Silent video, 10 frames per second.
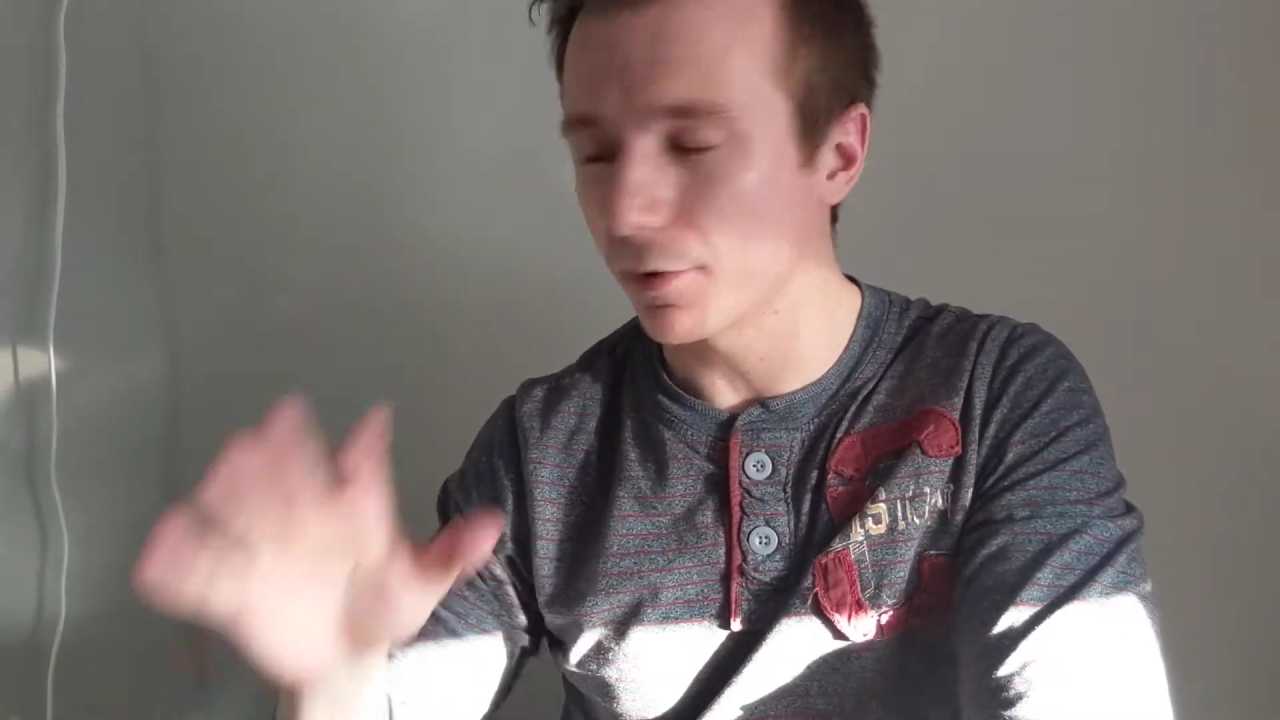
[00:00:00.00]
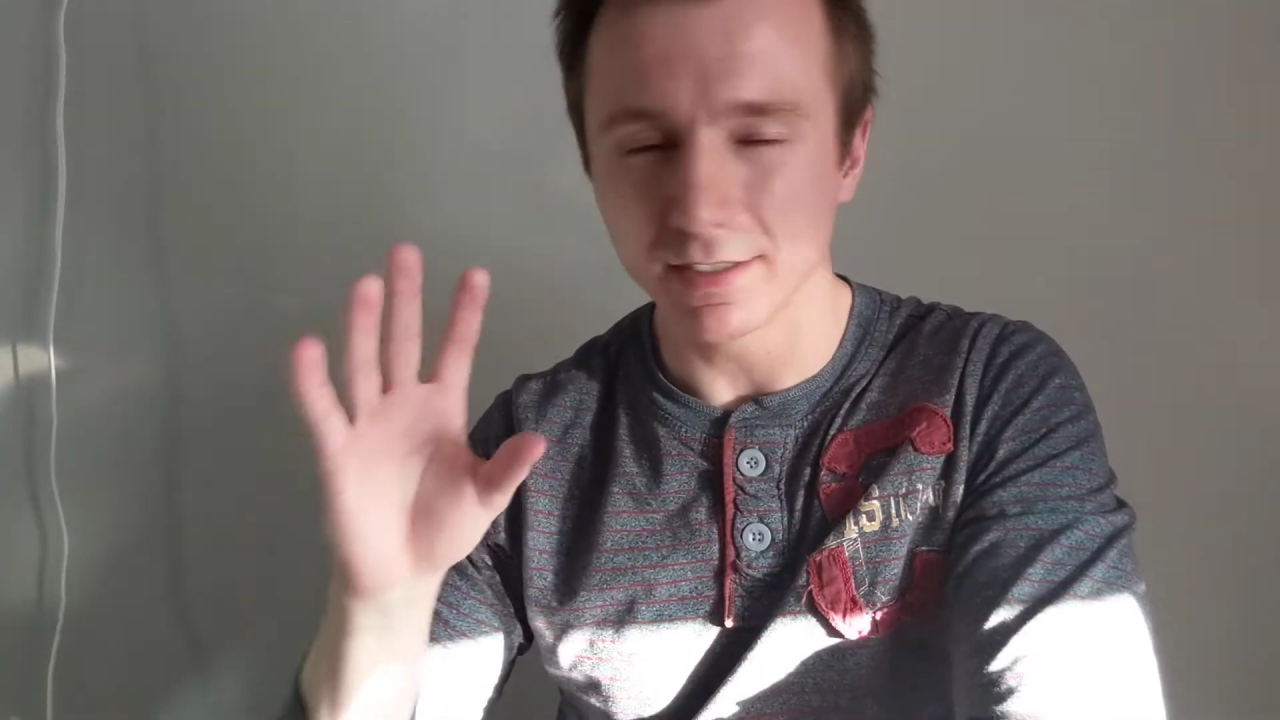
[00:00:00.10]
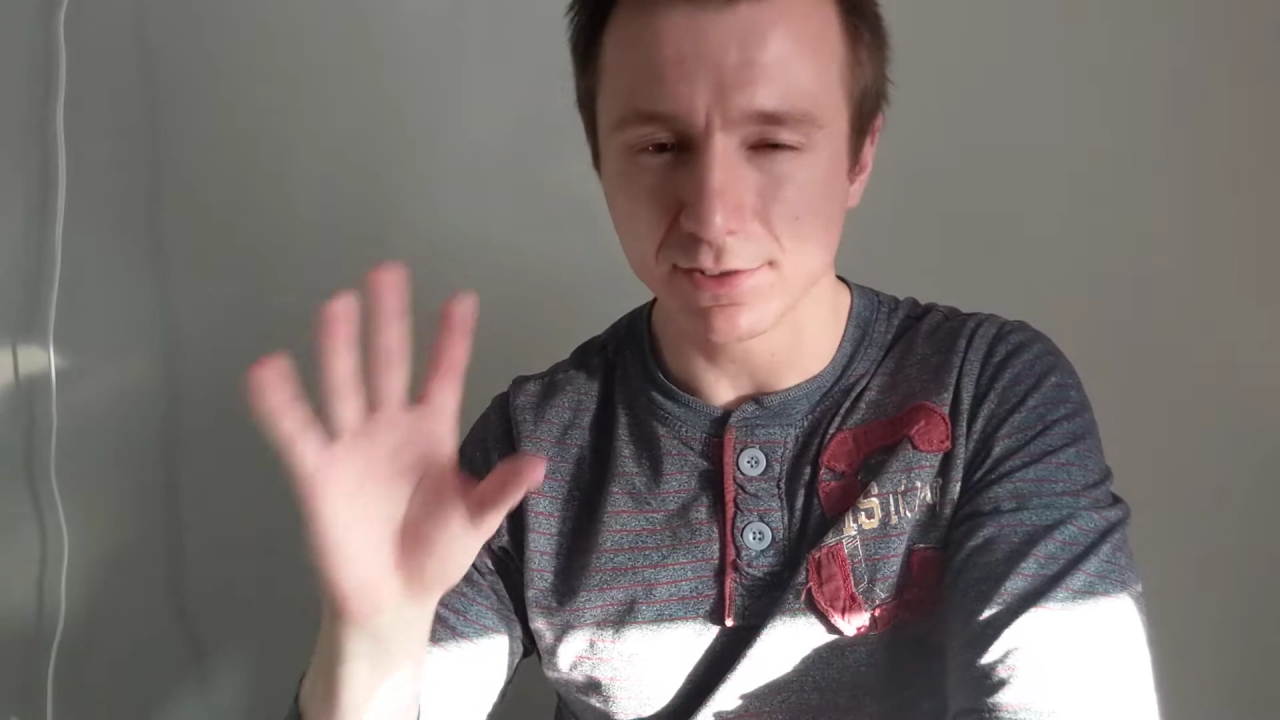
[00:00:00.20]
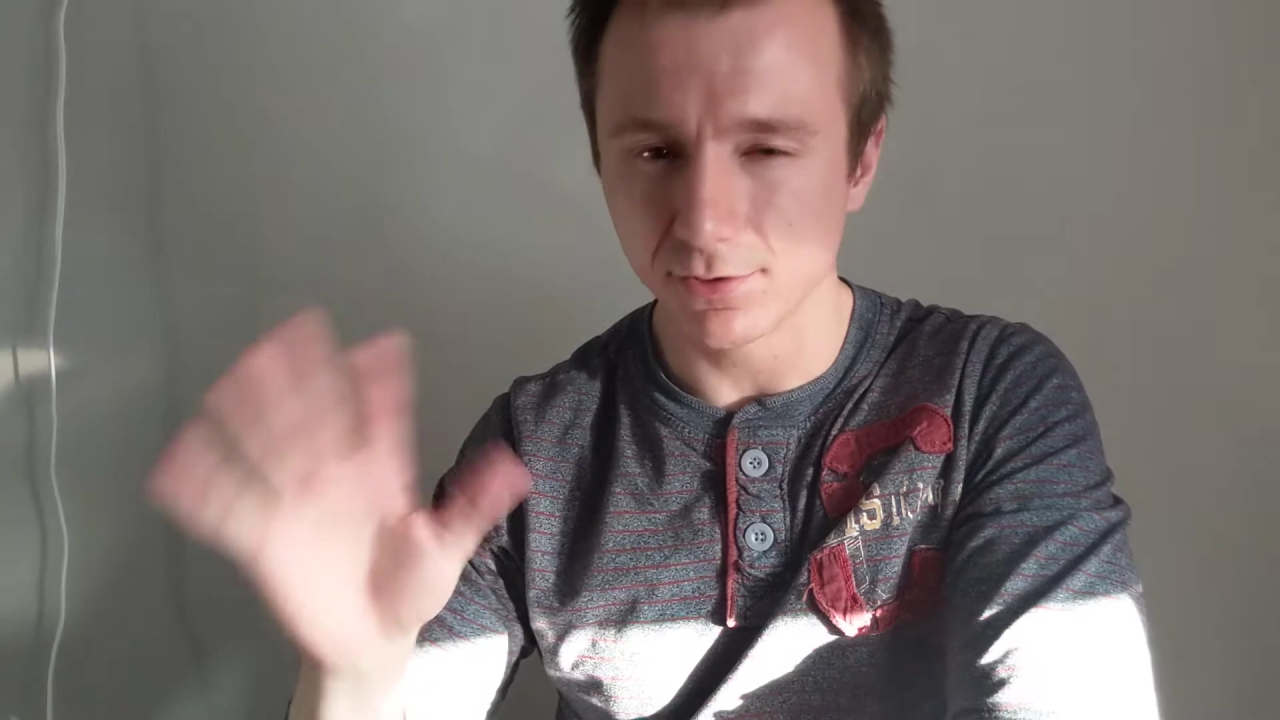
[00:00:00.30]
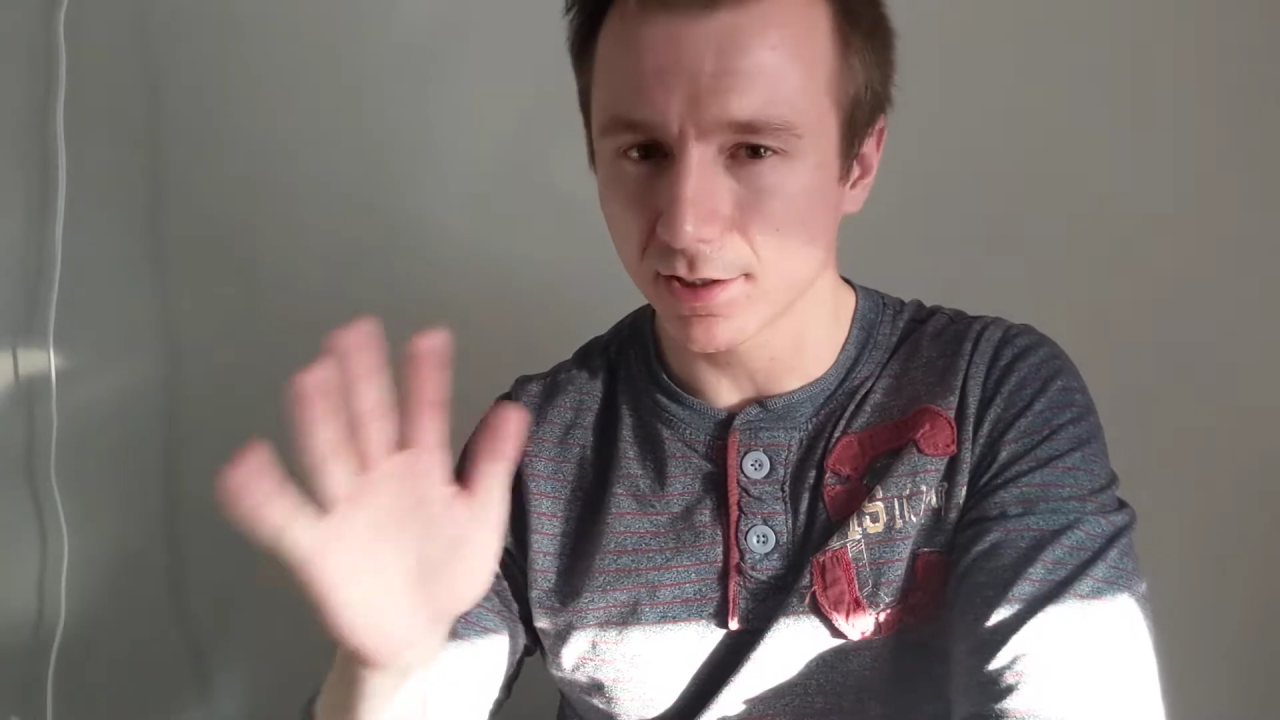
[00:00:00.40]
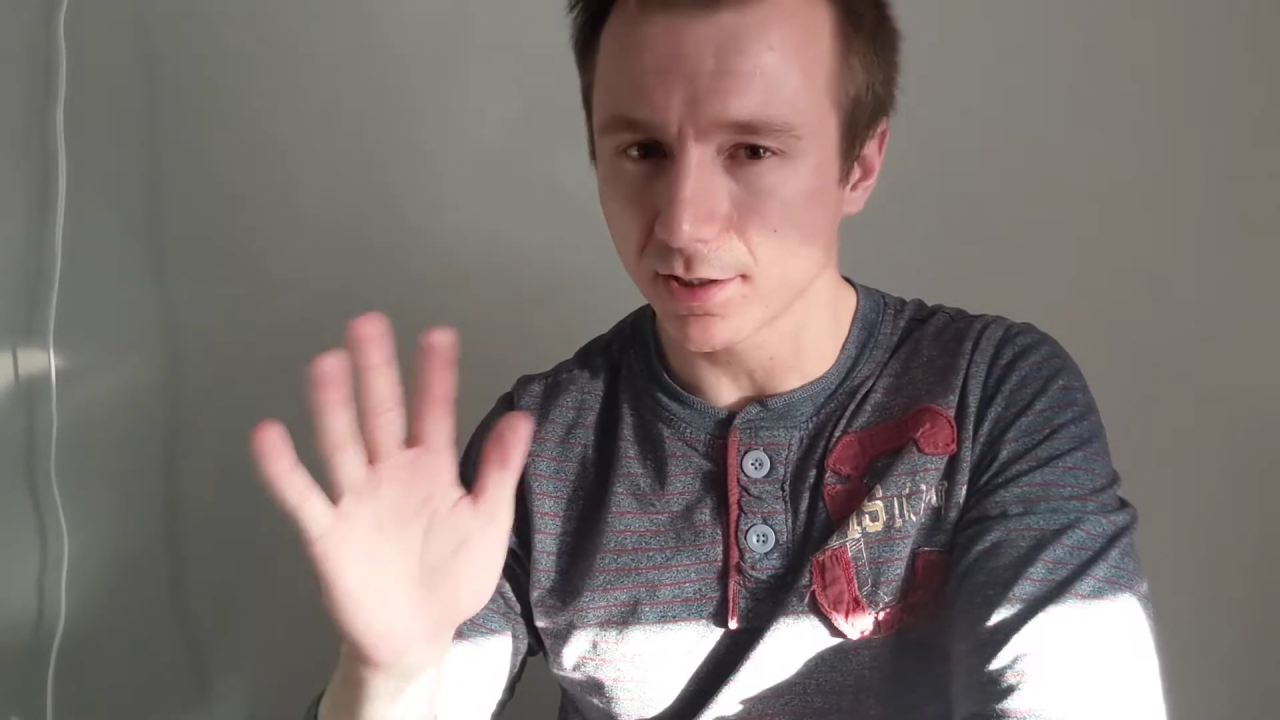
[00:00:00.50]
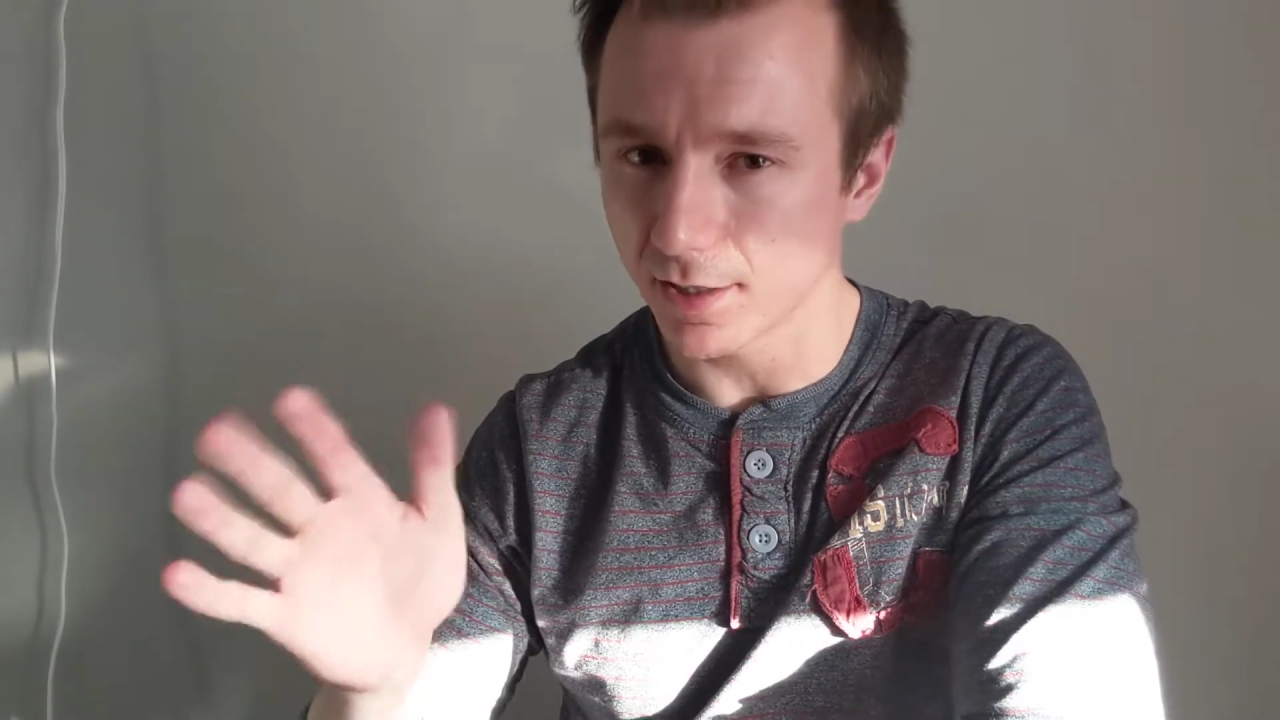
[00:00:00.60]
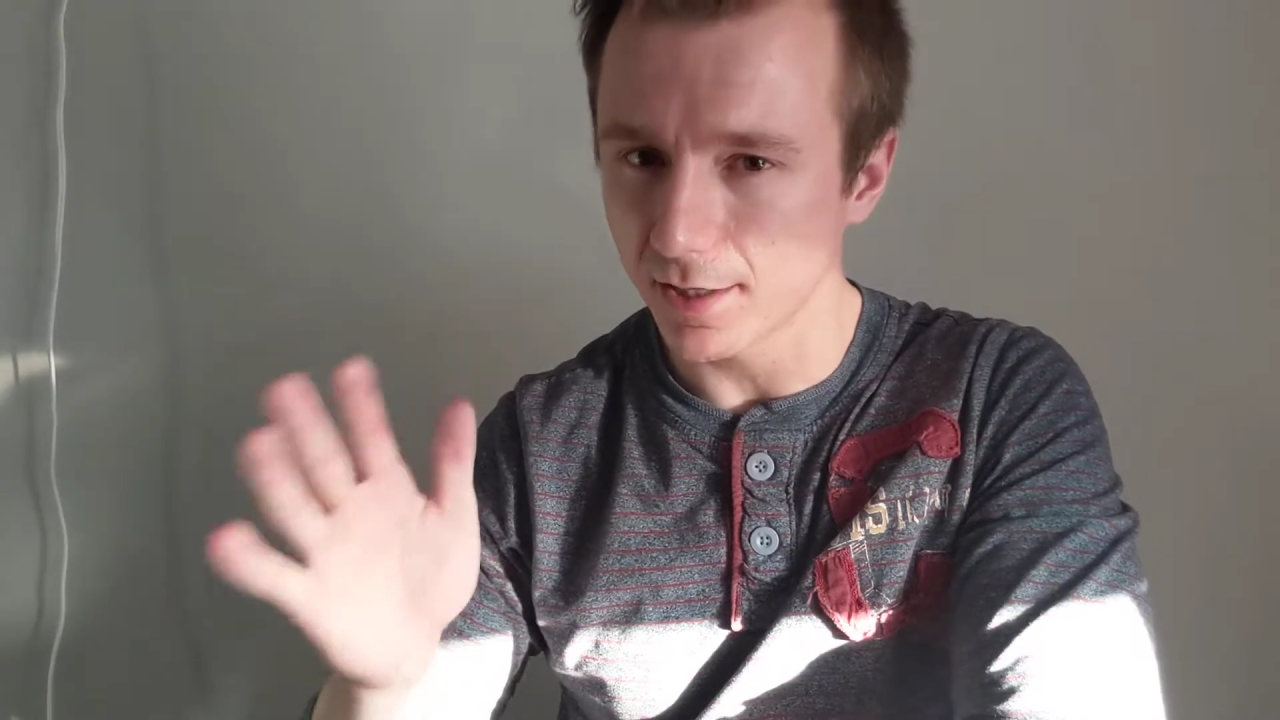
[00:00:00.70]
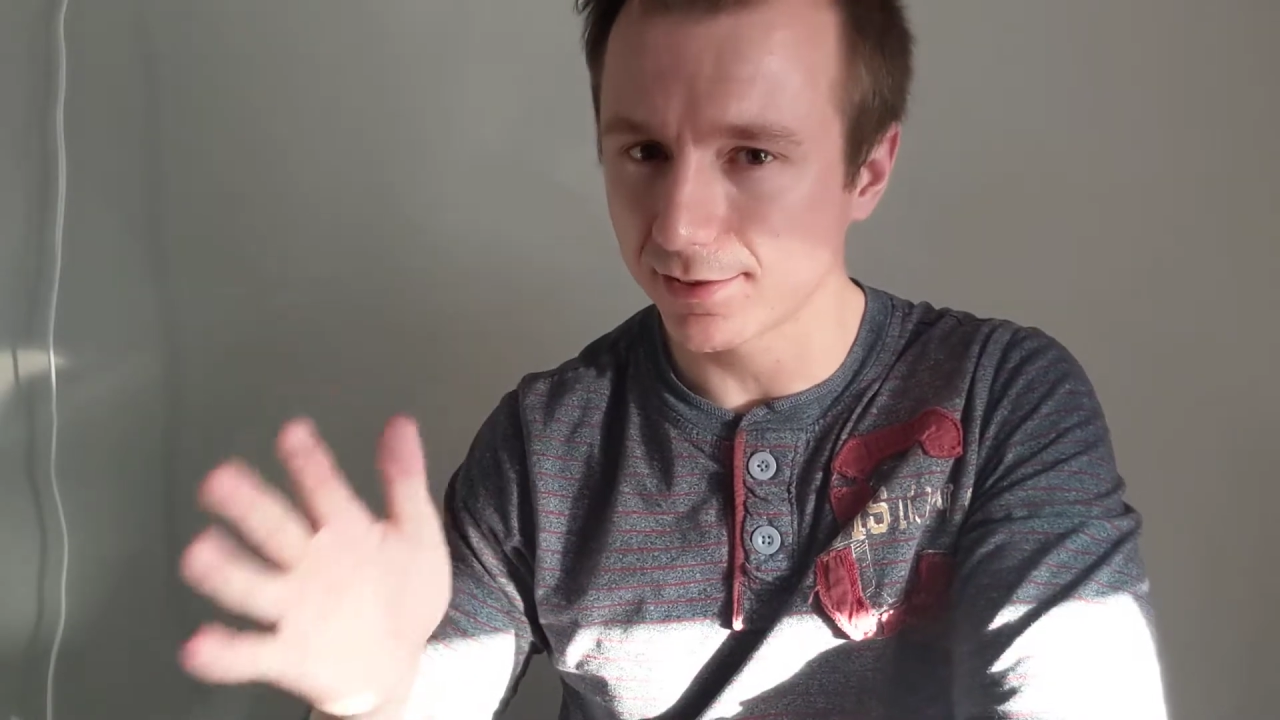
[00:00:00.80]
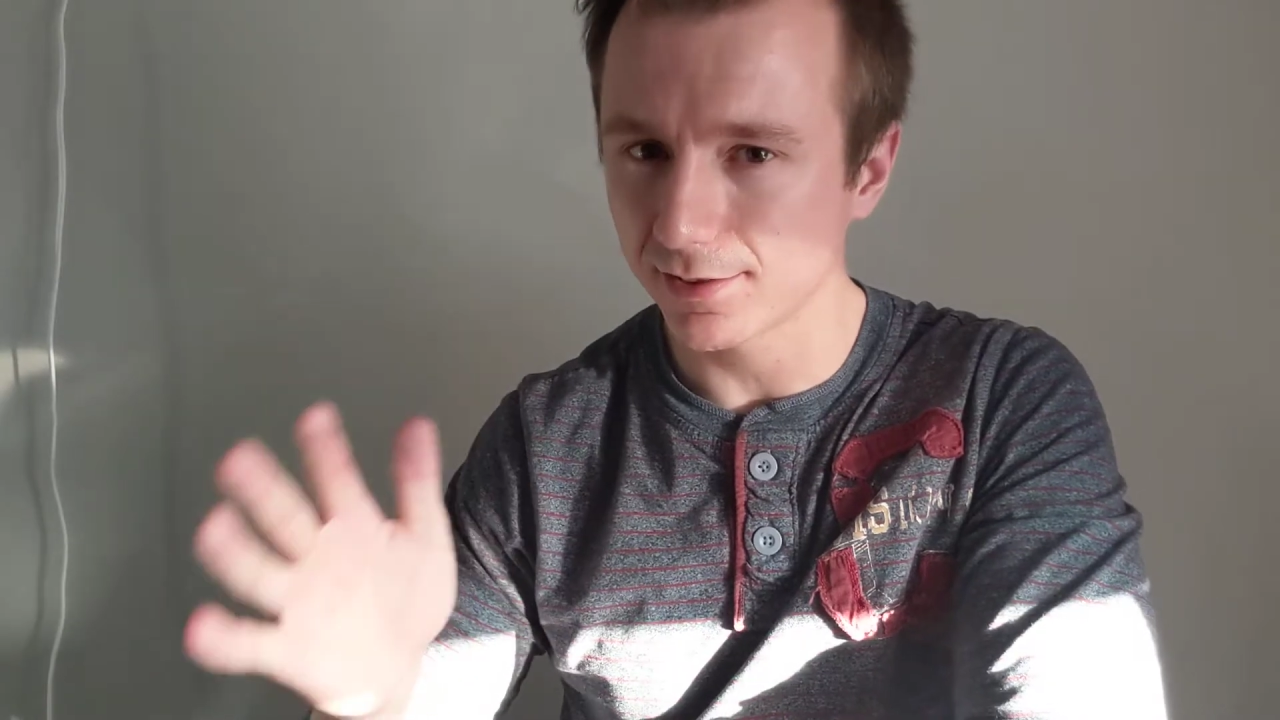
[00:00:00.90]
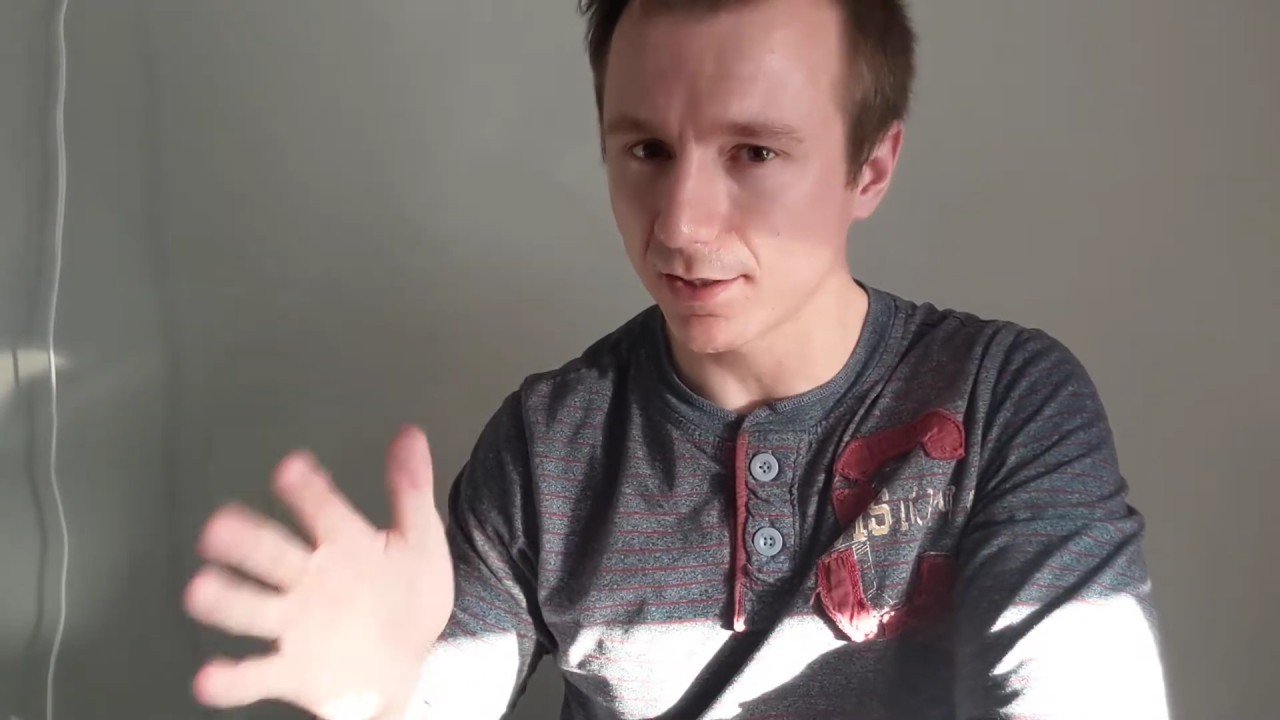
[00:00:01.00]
But it's using a nice